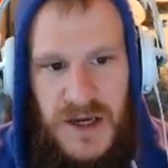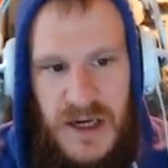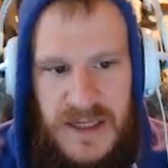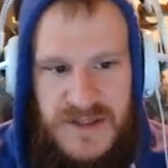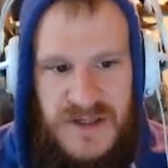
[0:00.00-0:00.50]

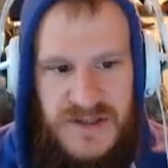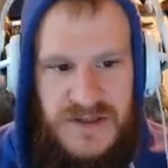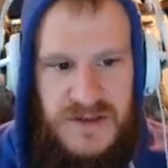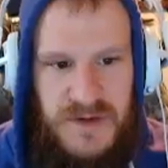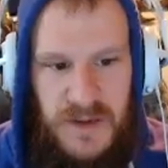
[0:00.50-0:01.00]
God
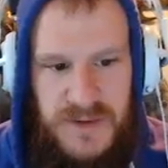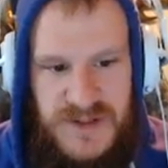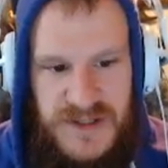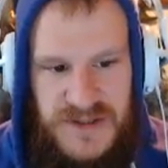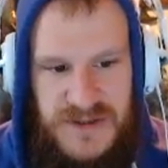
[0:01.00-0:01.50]
System, Couple
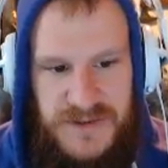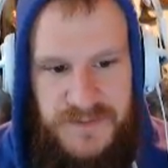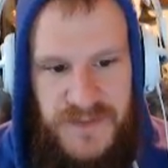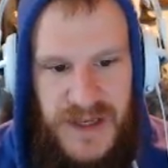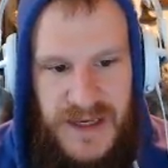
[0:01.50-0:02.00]

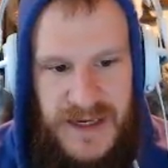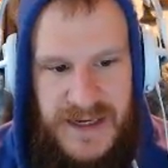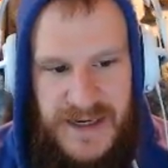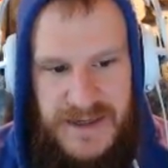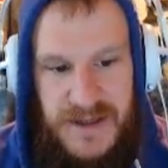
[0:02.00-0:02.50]
System,
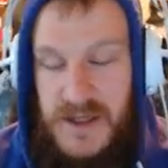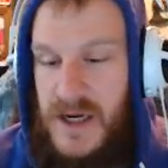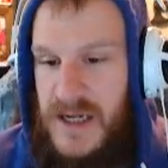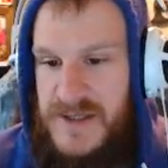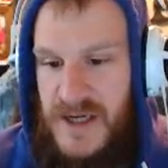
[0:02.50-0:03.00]
and uh, the
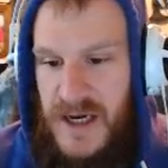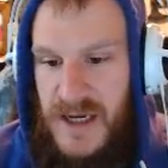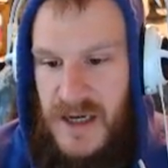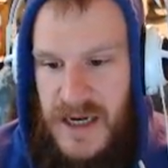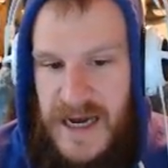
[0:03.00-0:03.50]
god Gut
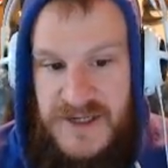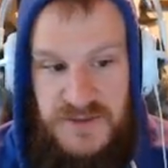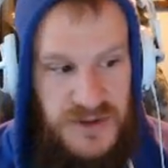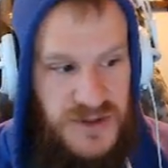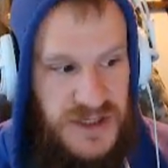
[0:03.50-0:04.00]
uh,
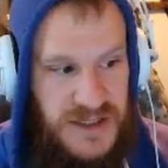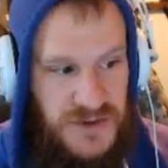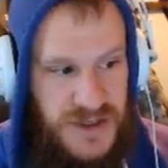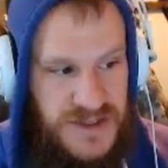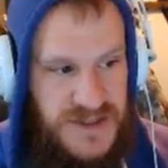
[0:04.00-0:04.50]
attributes
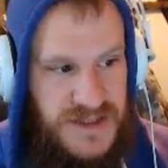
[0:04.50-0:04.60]
increased.